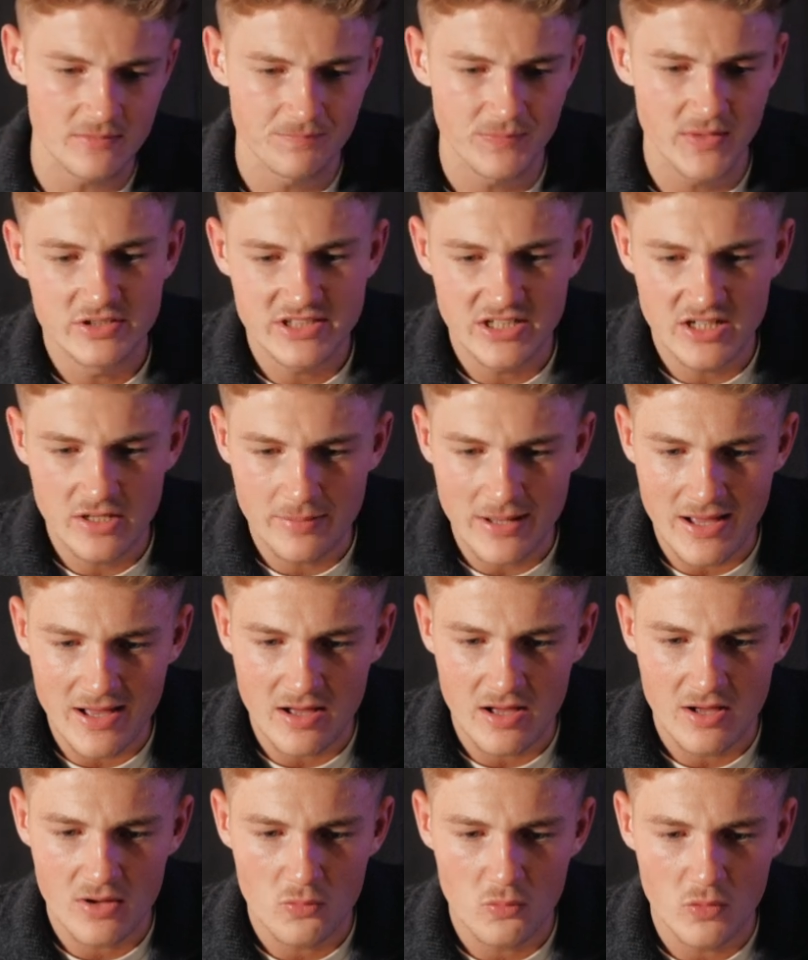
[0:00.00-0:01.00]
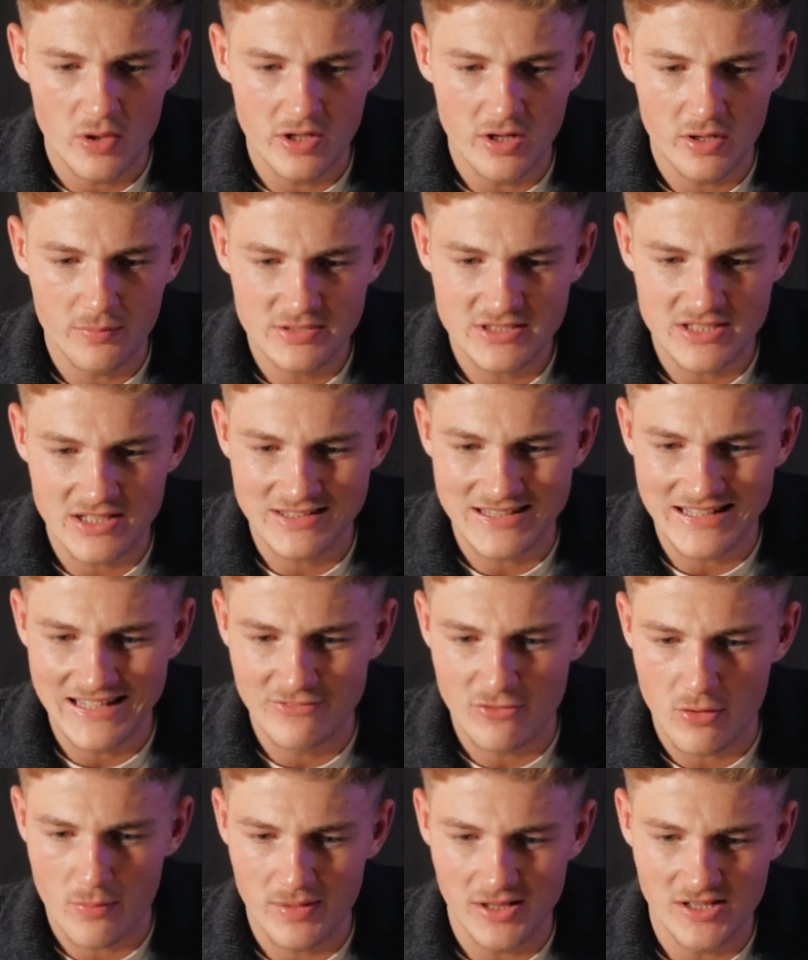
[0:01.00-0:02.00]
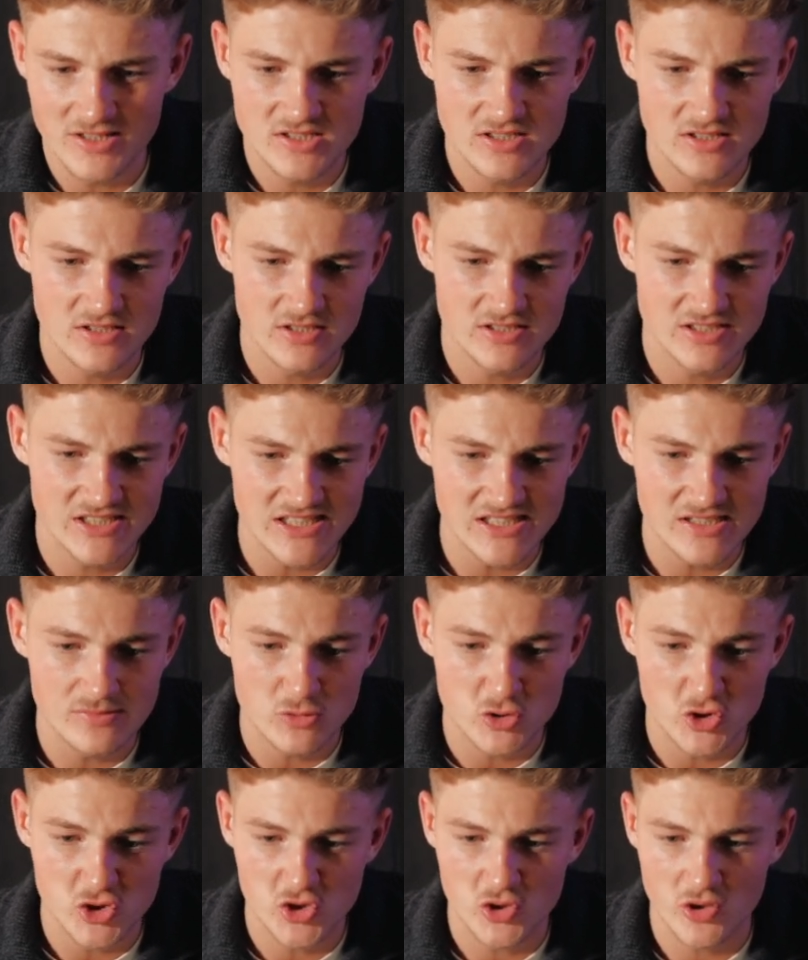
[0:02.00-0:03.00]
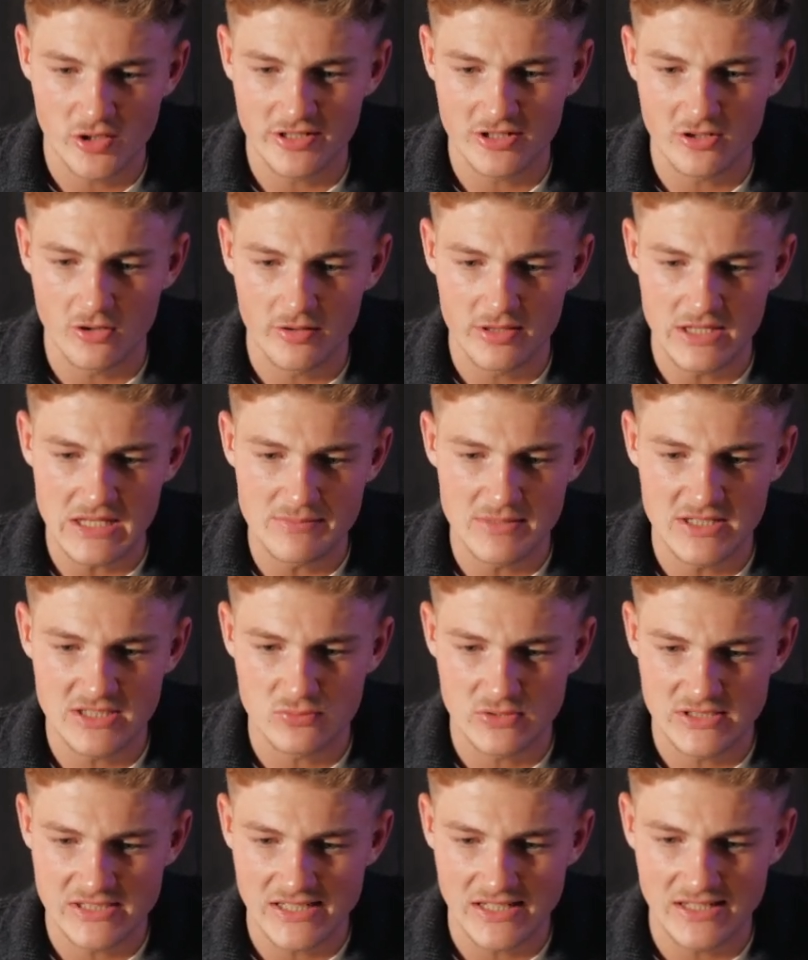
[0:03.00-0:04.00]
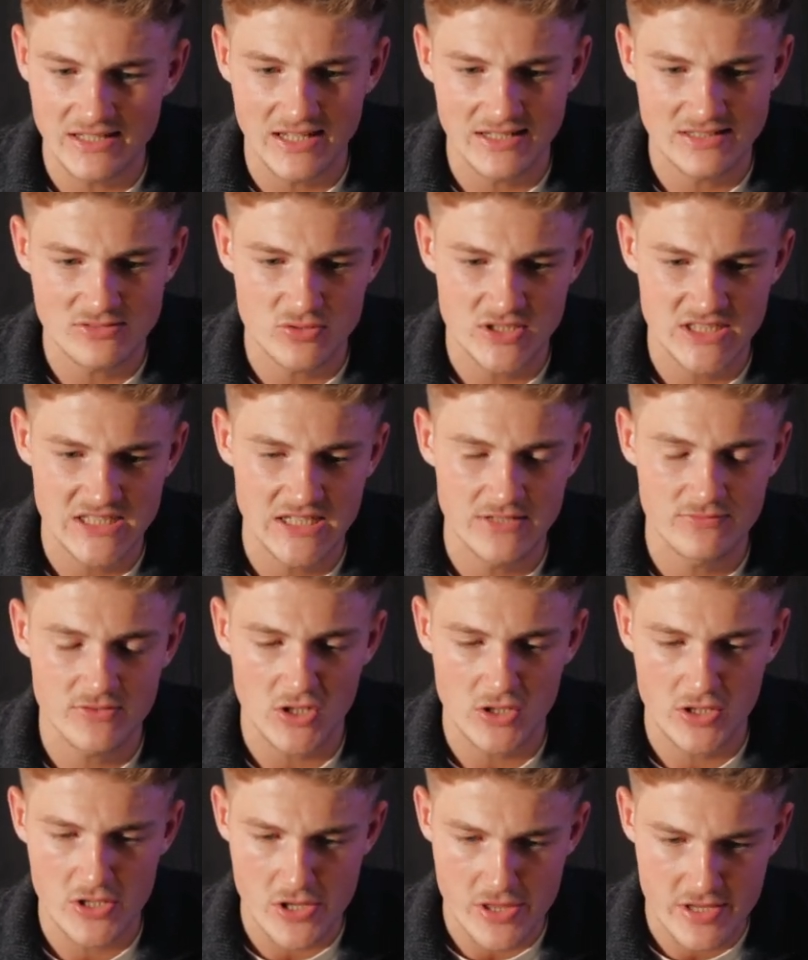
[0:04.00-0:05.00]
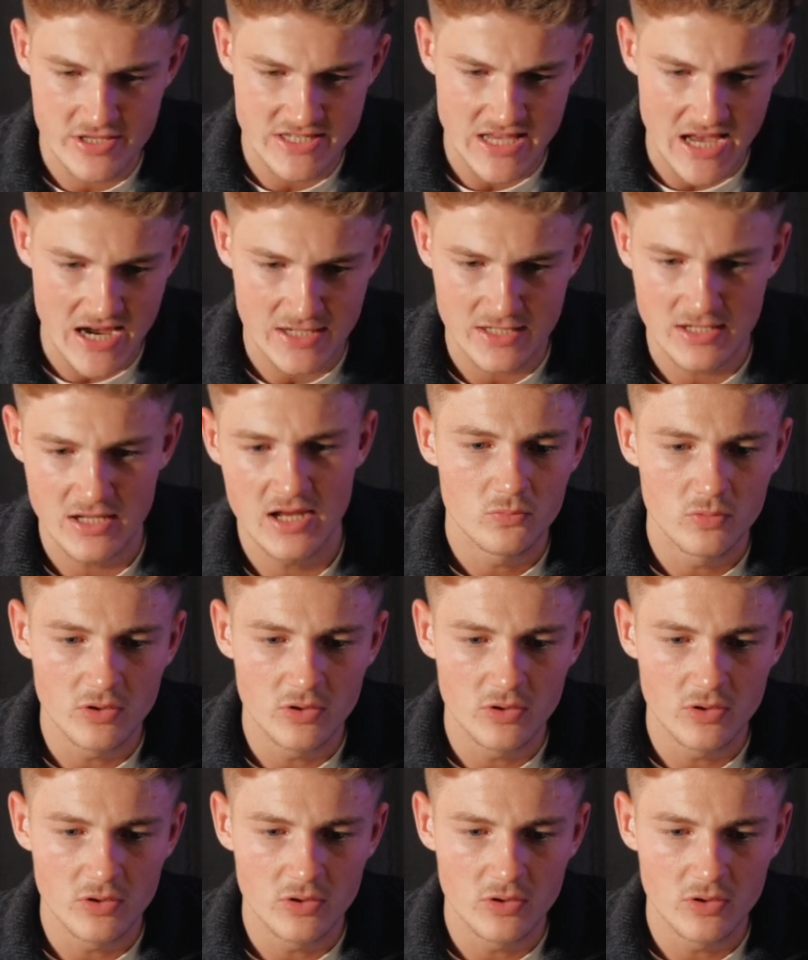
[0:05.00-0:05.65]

We set up our 100% deliverability system to ensure that all the emails we send gets received on the other side.